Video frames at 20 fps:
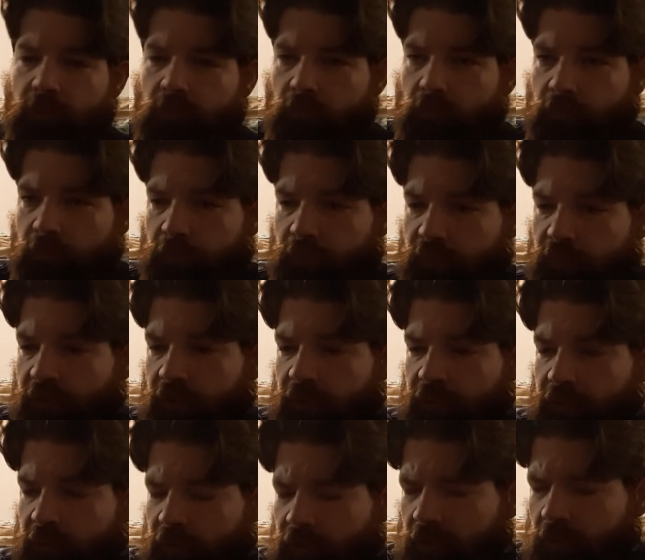with the
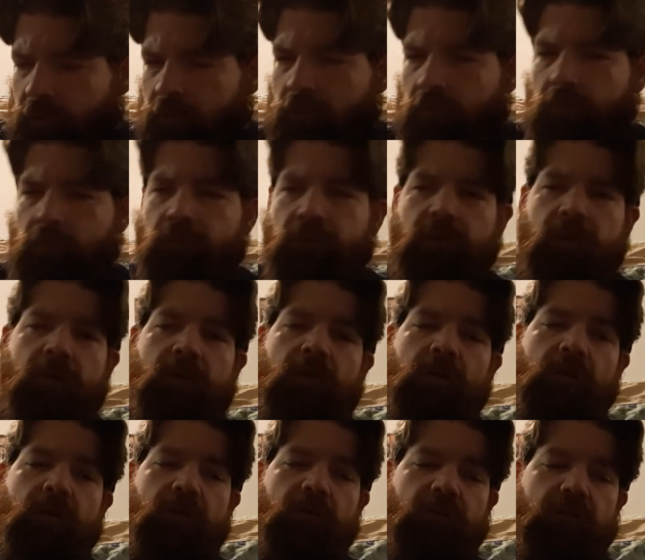other girls, and
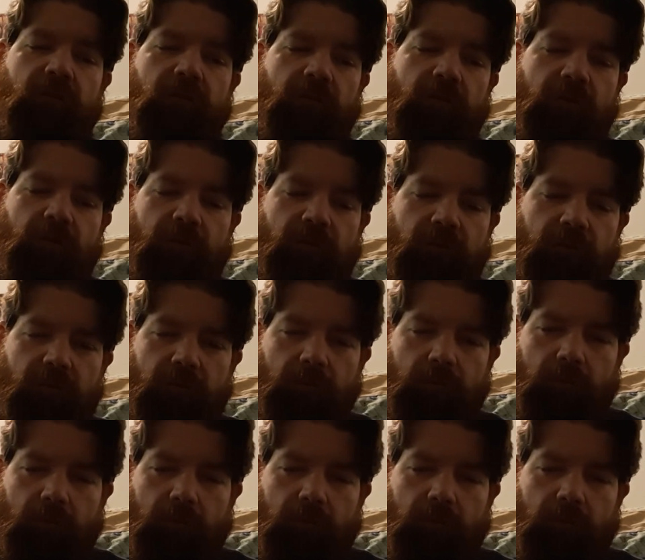she's,